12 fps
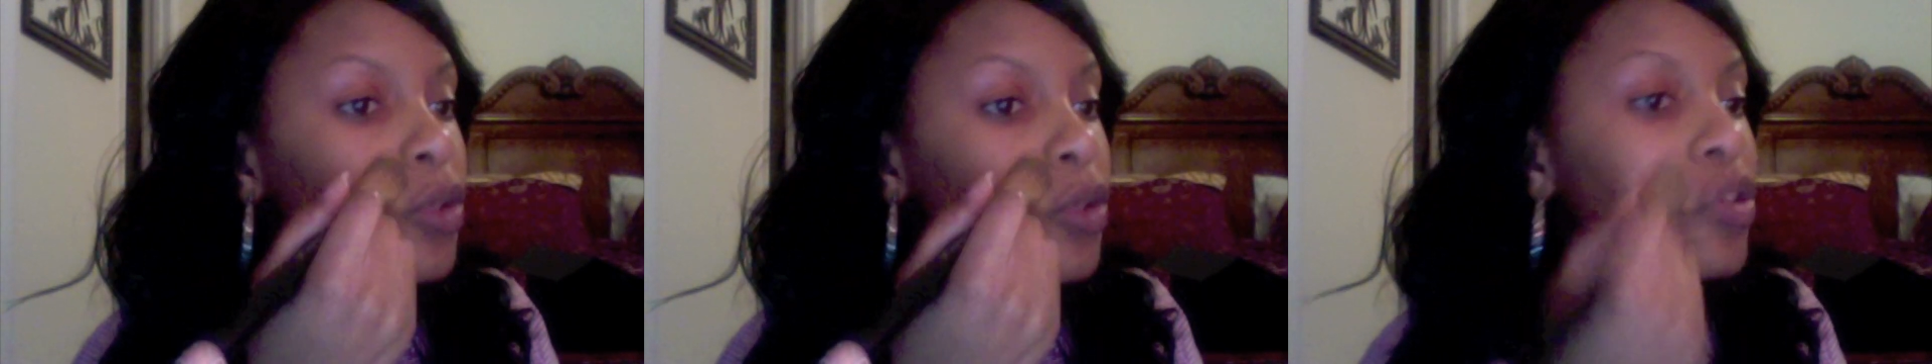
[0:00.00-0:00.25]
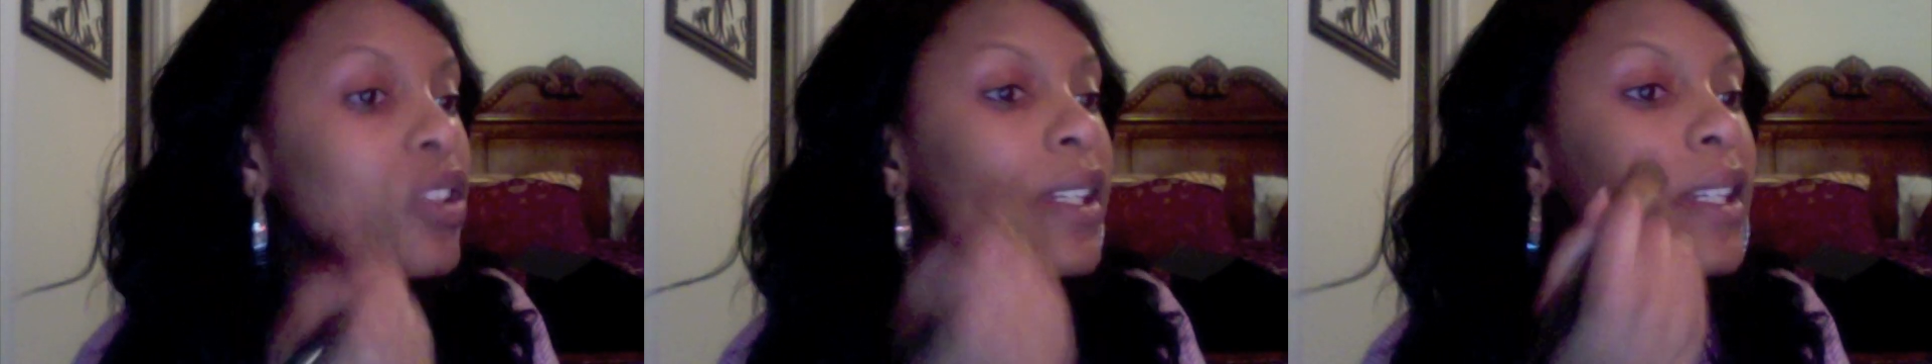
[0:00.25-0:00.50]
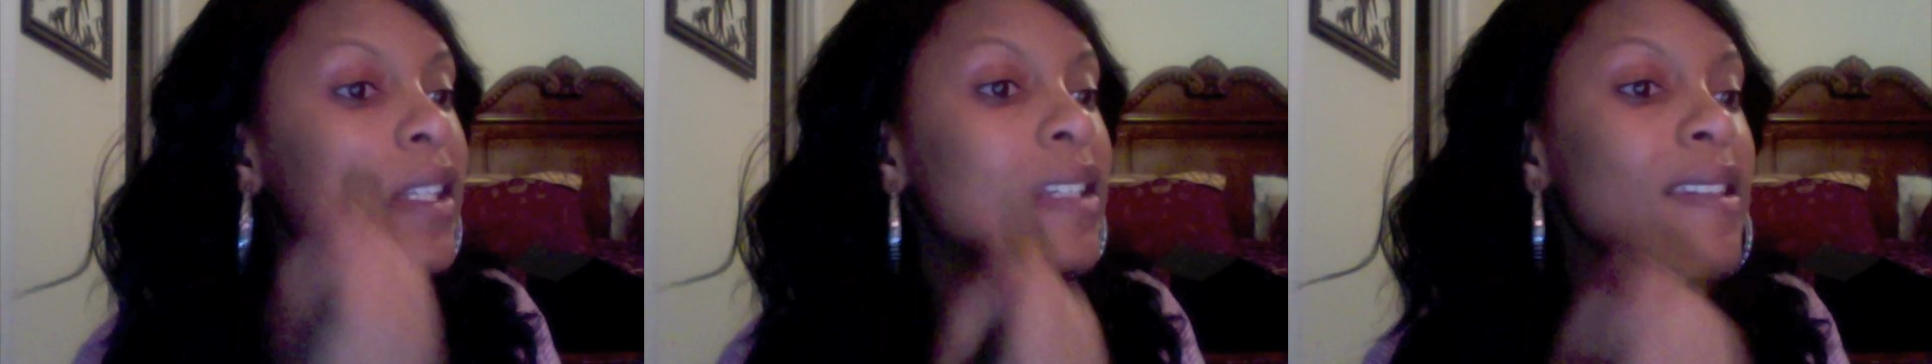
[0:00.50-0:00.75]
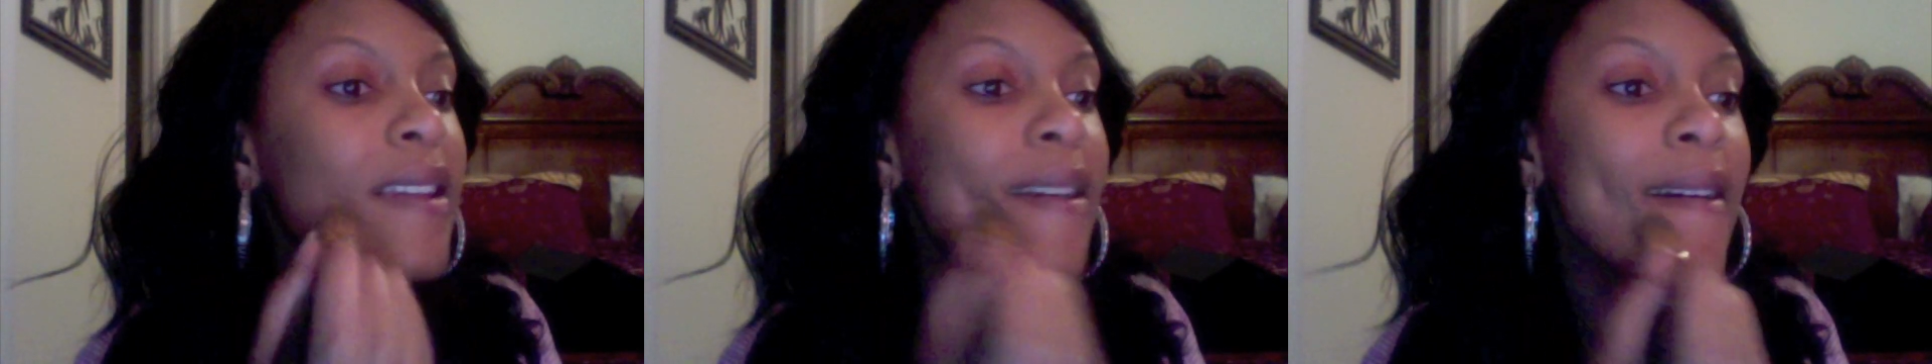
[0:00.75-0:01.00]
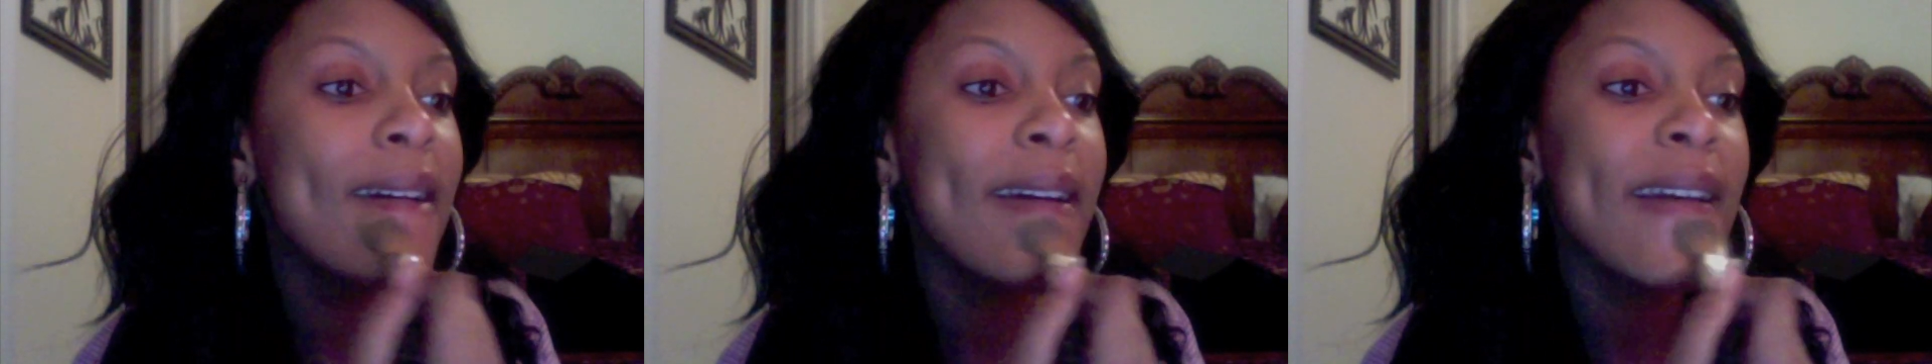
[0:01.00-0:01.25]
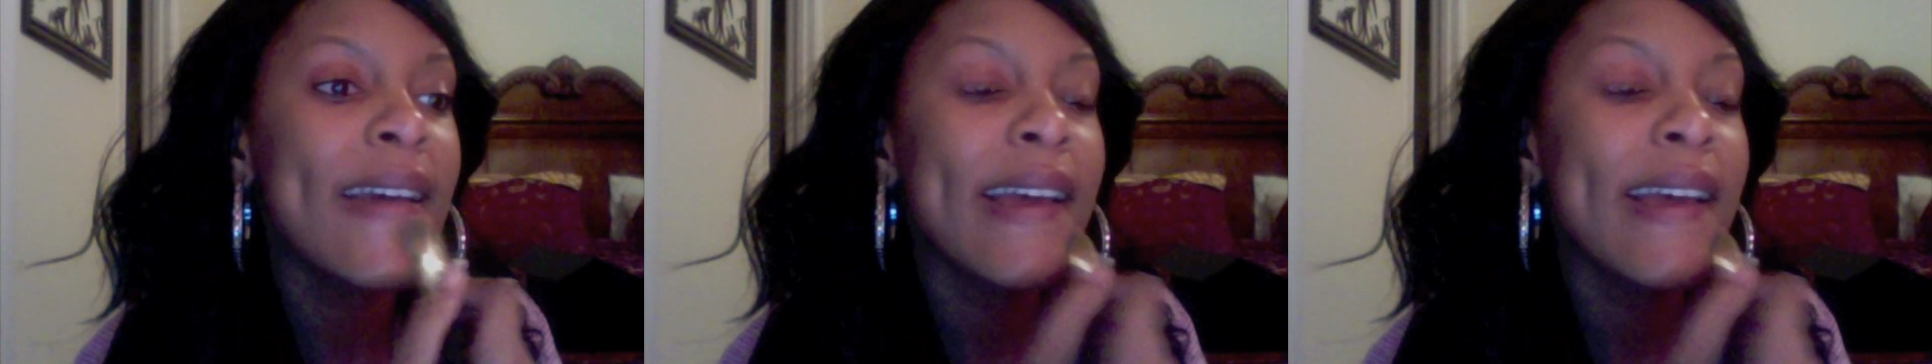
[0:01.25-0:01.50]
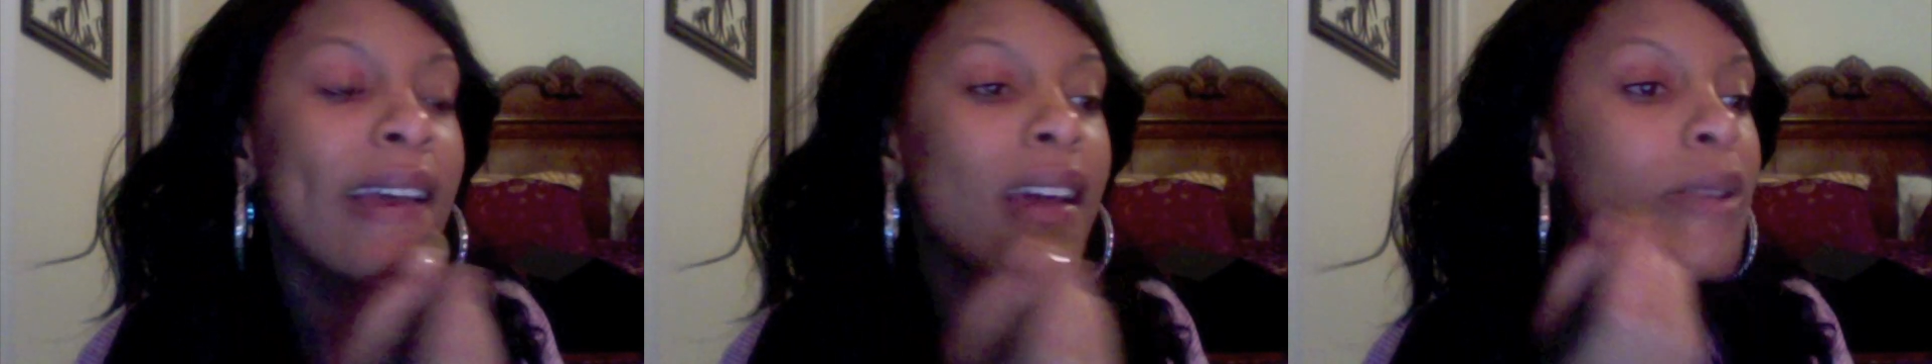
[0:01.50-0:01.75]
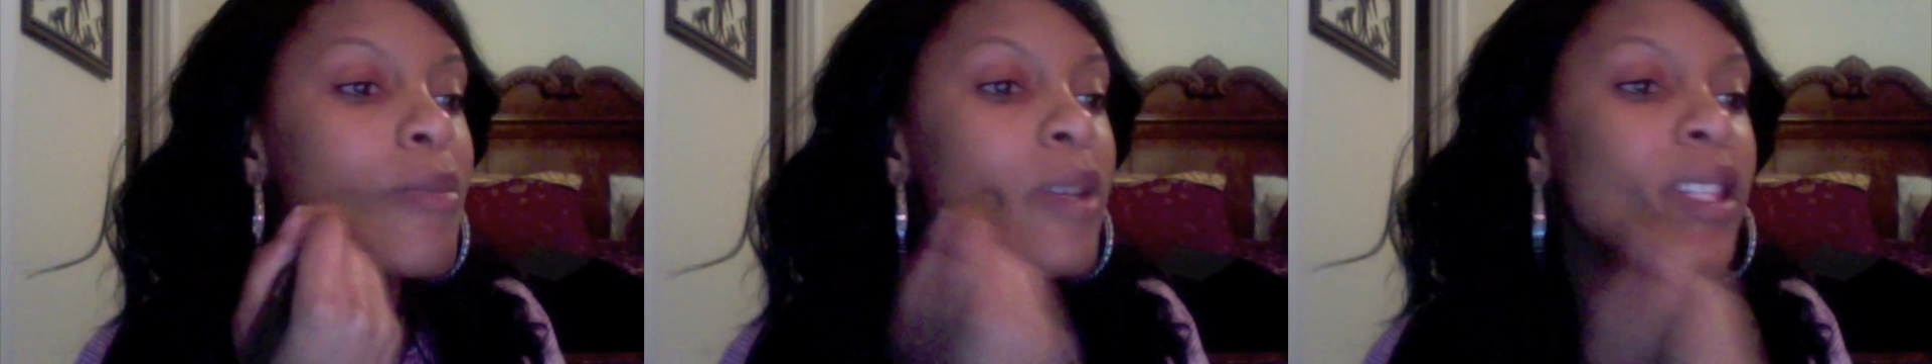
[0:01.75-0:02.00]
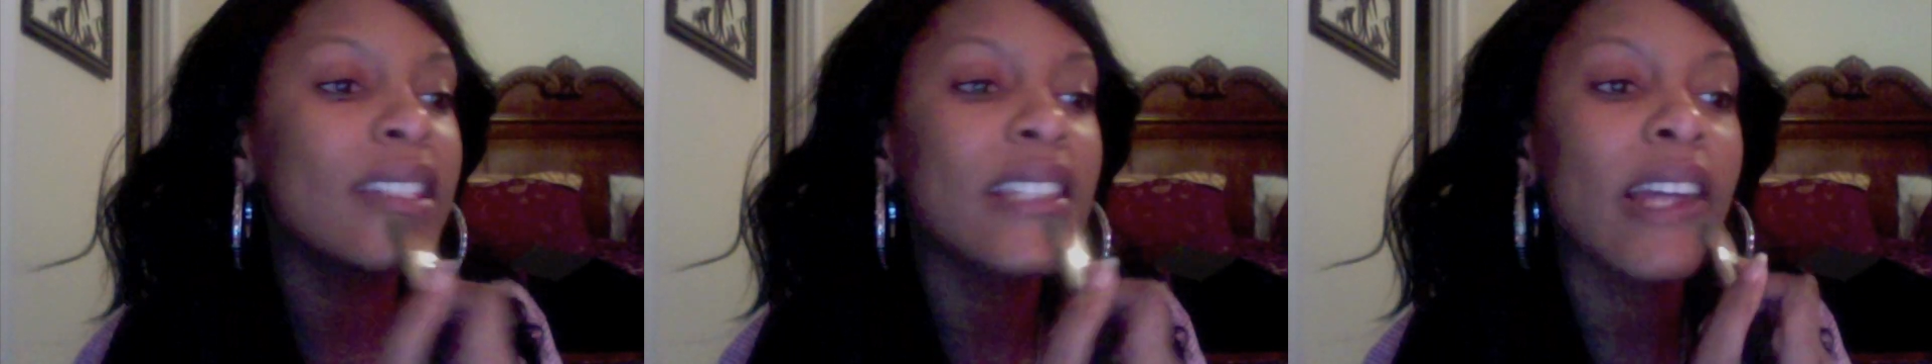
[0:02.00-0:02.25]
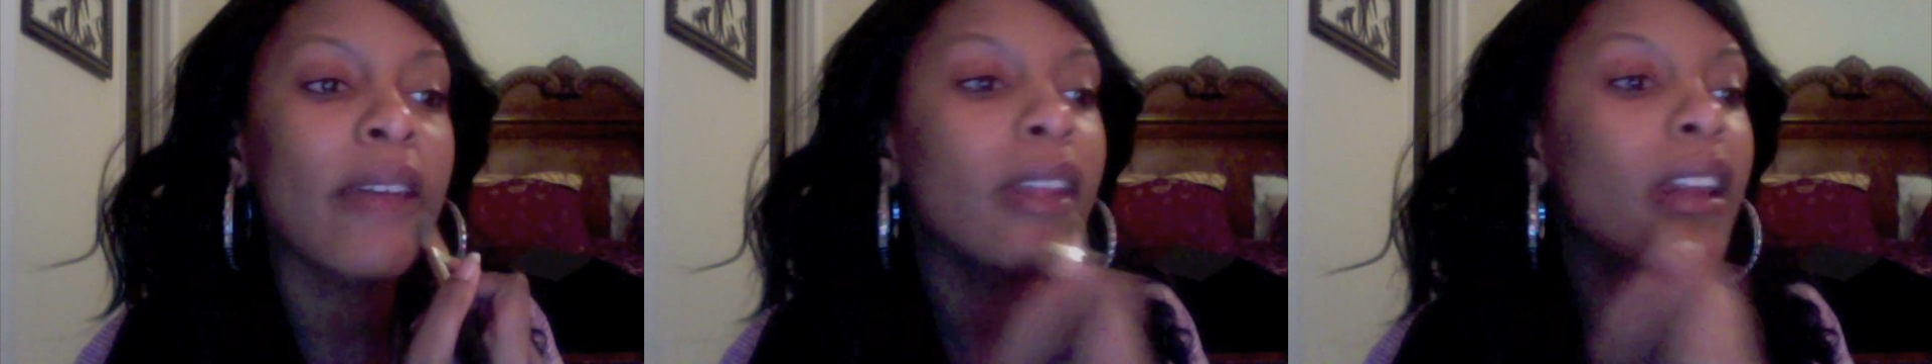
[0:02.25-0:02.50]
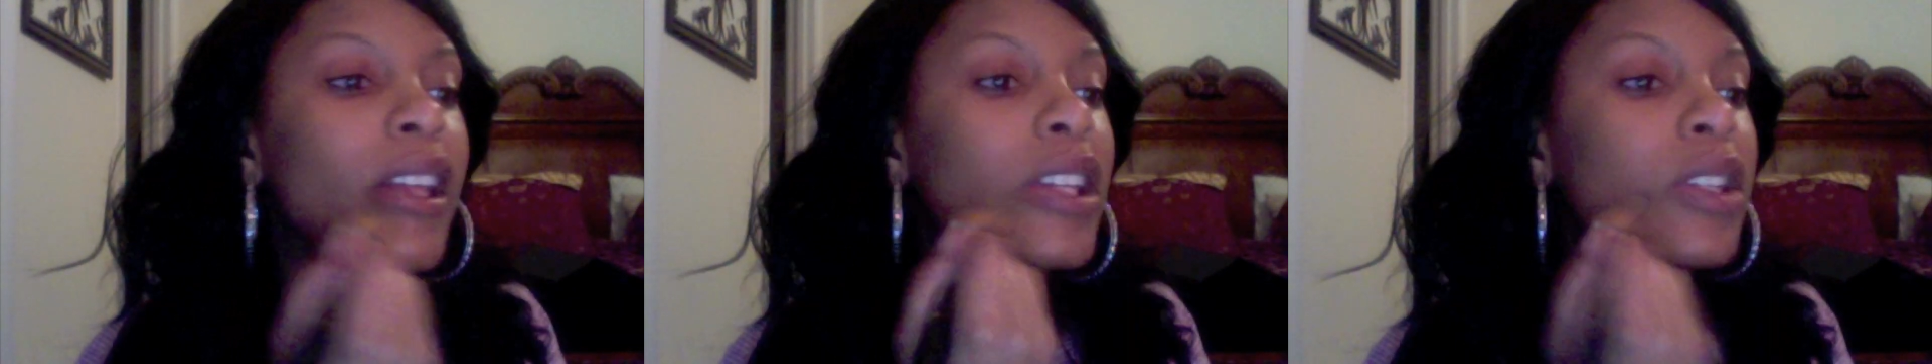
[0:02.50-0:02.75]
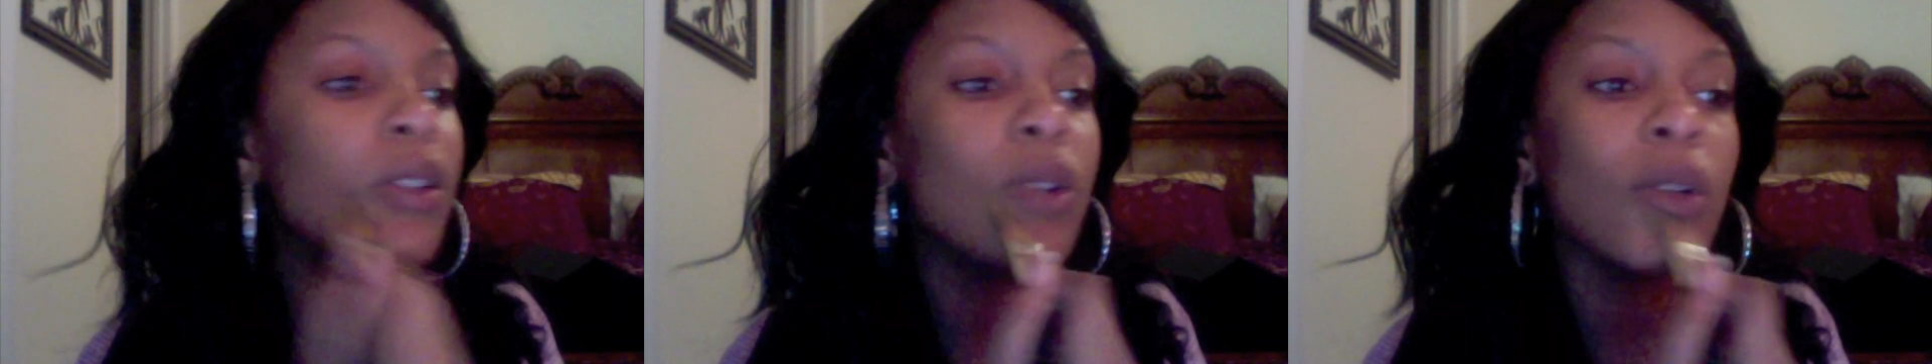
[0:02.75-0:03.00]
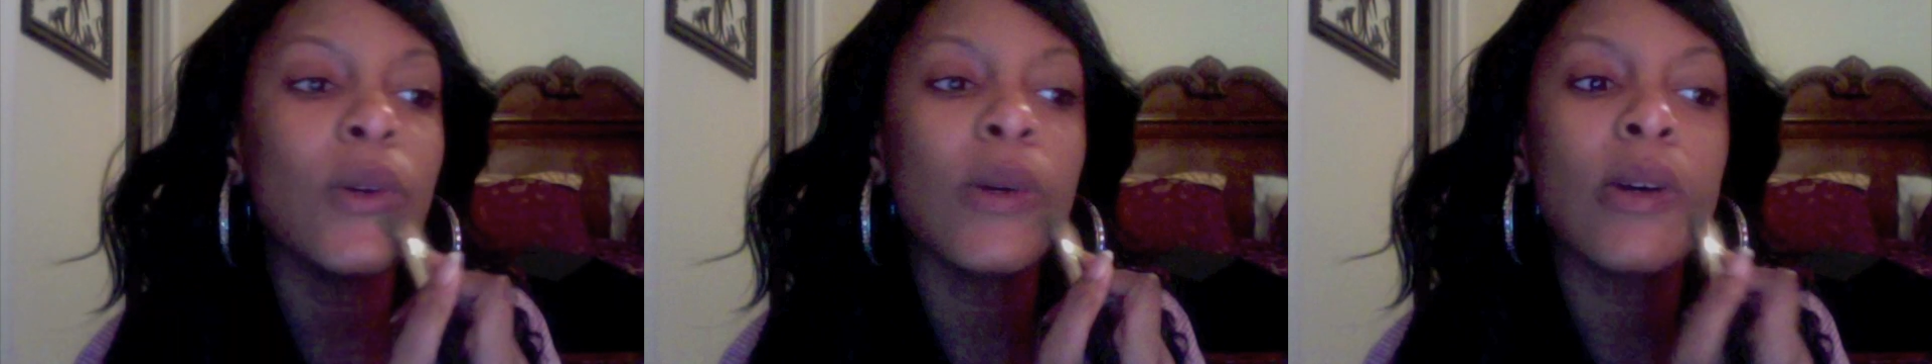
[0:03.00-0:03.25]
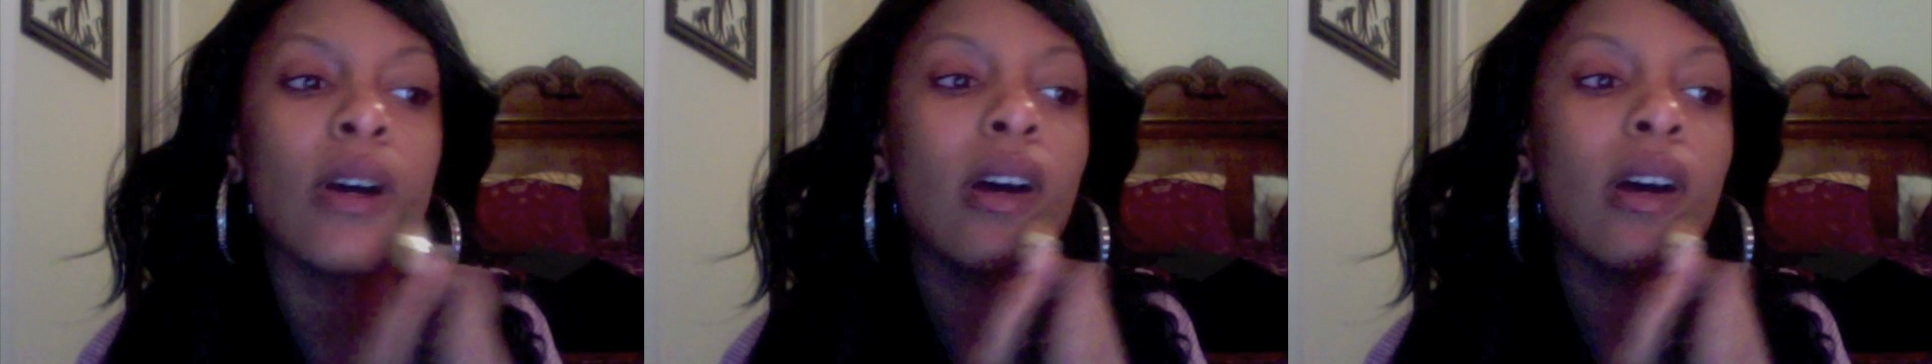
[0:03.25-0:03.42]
streakiest. But the step that I do